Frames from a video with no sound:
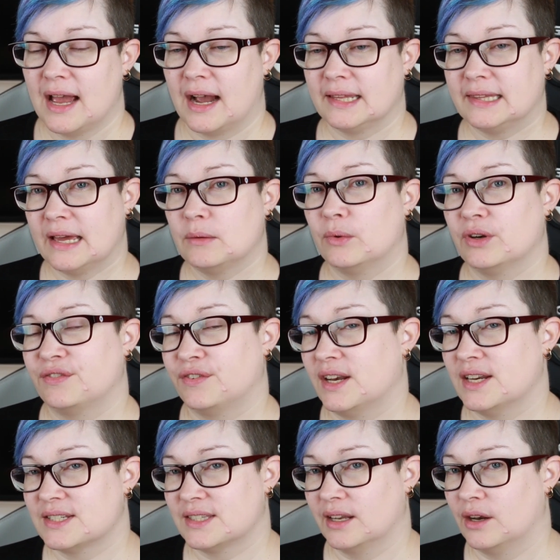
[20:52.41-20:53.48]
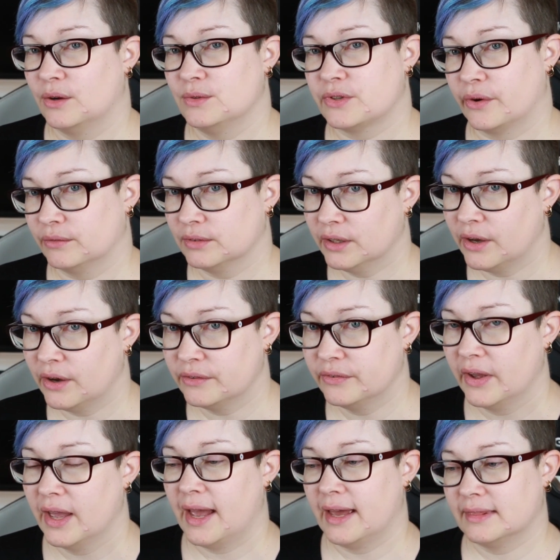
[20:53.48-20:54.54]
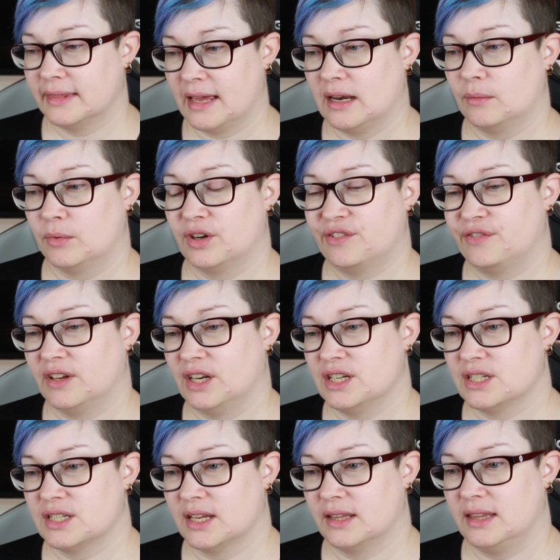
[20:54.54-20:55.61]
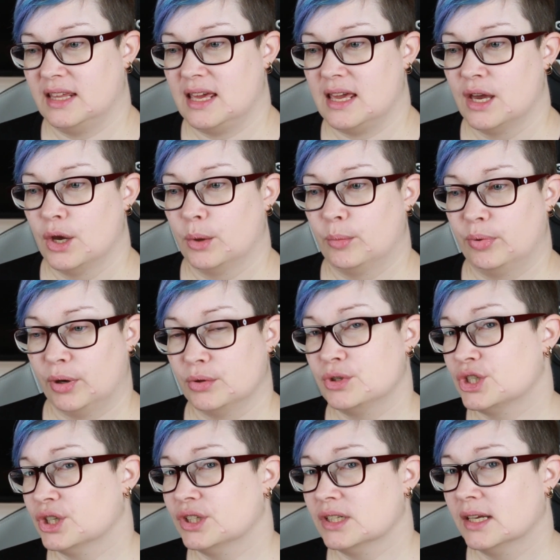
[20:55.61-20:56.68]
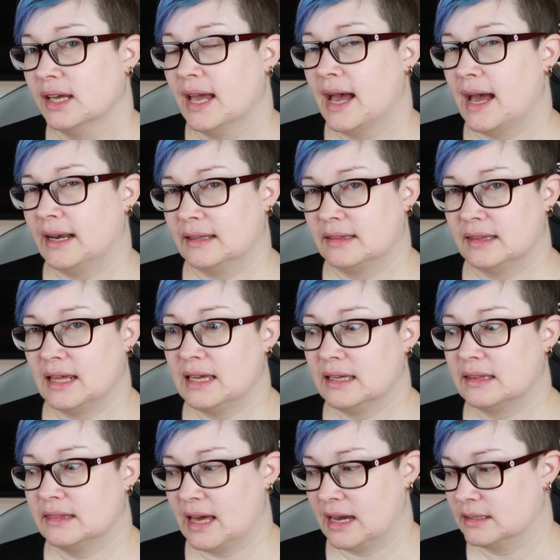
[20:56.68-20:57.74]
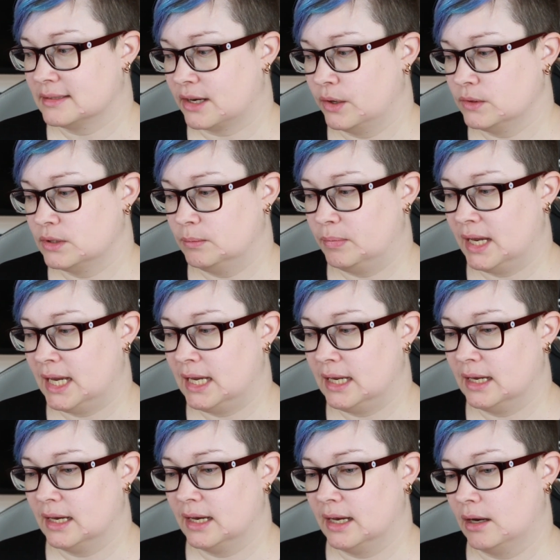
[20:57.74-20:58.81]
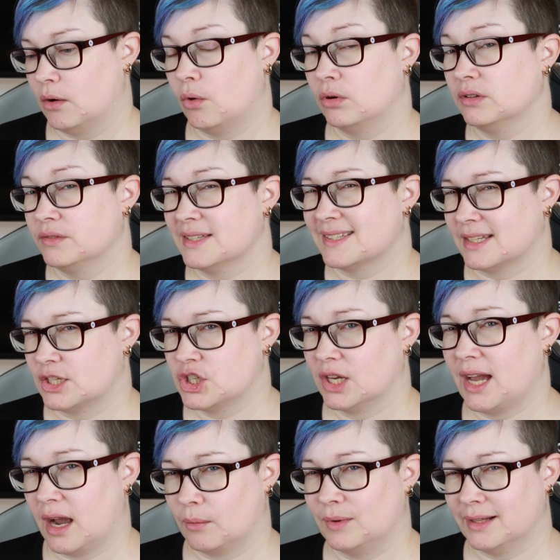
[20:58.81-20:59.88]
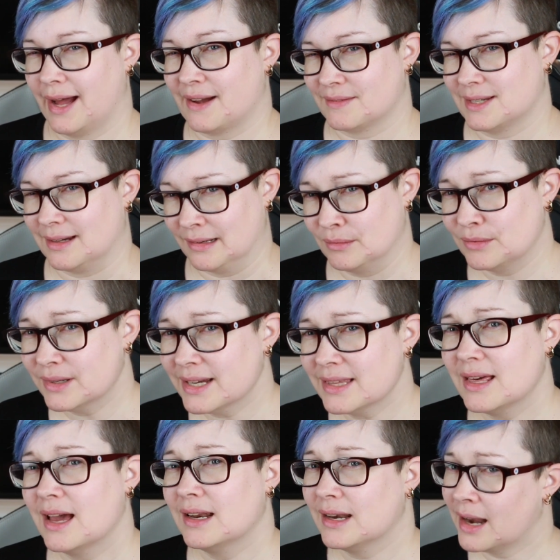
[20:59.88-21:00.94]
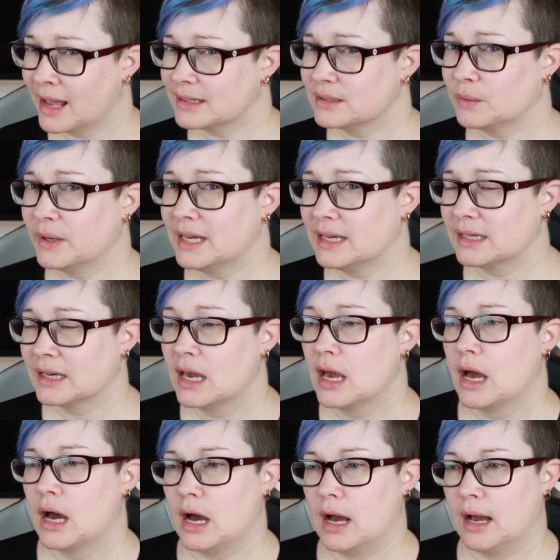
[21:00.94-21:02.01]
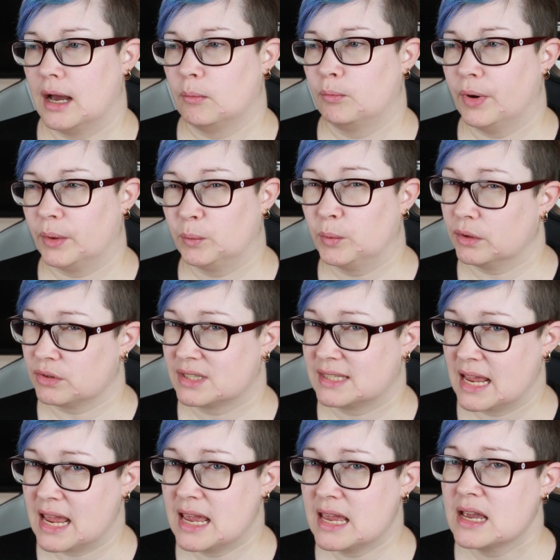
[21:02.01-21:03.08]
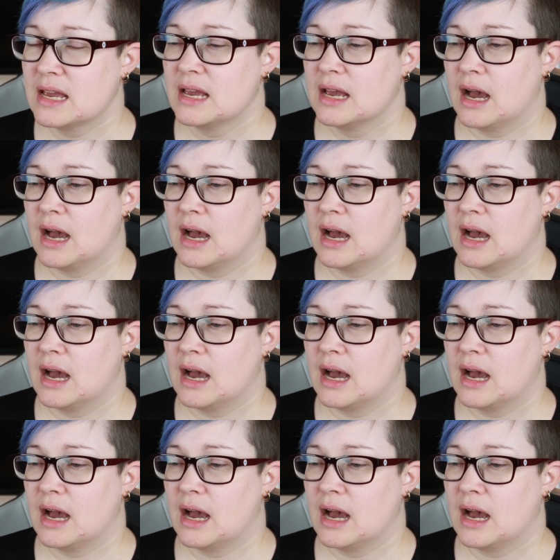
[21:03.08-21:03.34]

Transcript: I then want to finish the Loads of Love, and then I want to finish the potion, and I think that is going to be all of the stitching I will have time with next week, but we'll see.